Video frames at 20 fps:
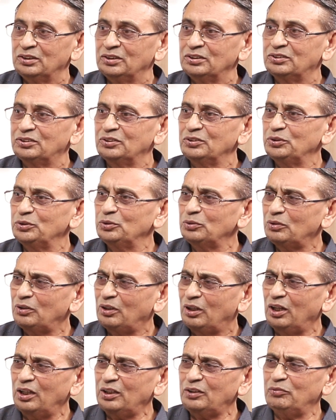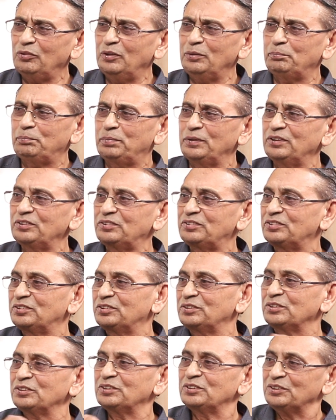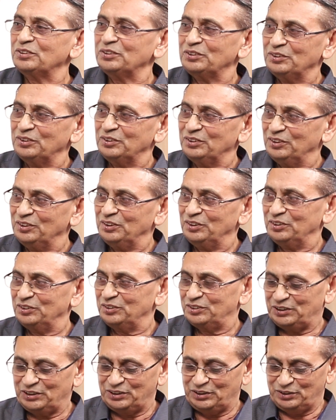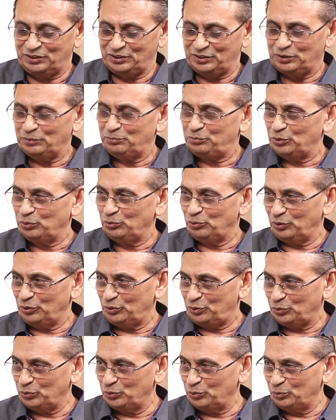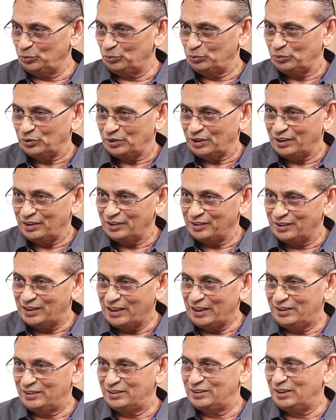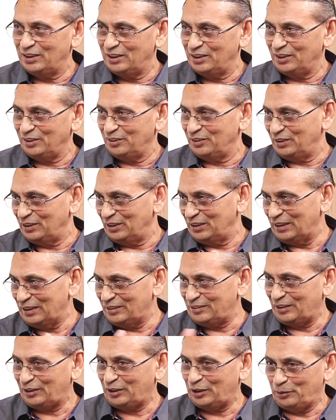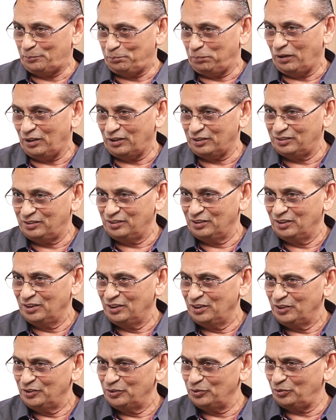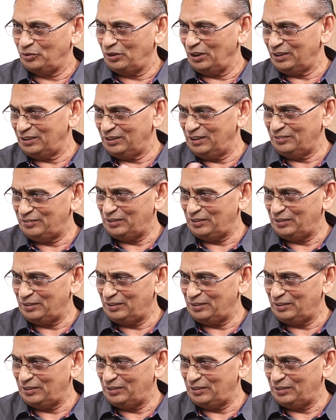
So you cut one piece. See, if you want to get the laser cut part, you cut the